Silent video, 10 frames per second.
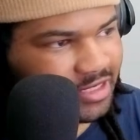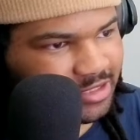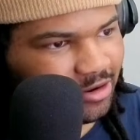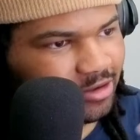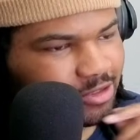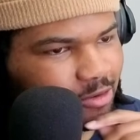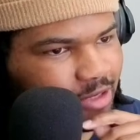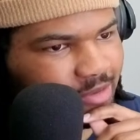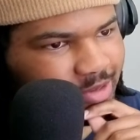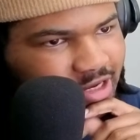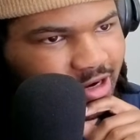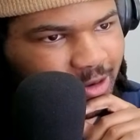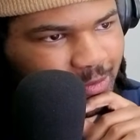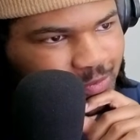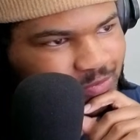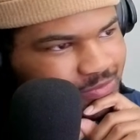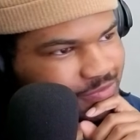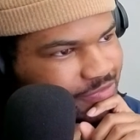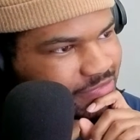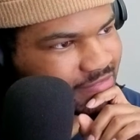called Don't Let Me Go.
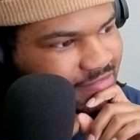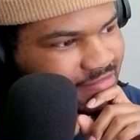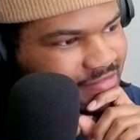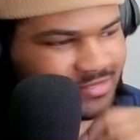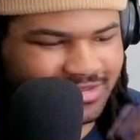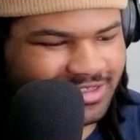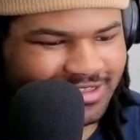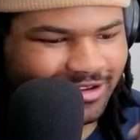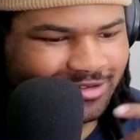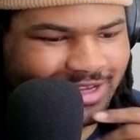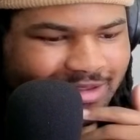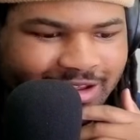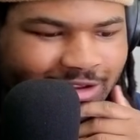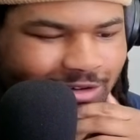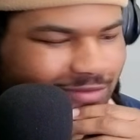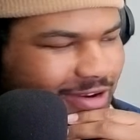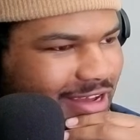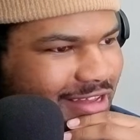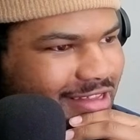Takes a long time to load for that.